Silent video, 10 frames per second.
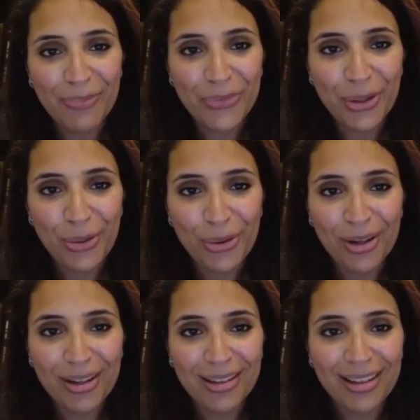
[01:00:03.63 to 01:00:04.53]

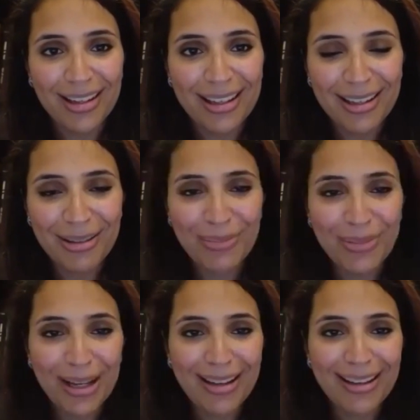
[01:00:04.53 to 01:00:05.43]
or
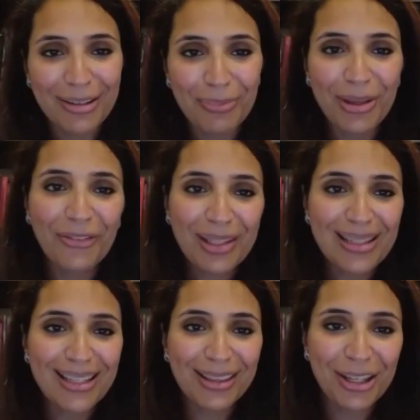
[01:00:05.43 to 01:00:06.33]
me
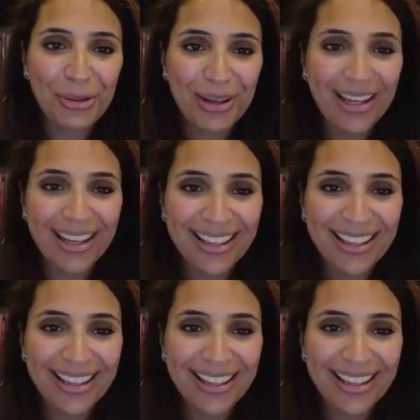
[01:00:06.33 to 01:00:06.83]
visiting the UAE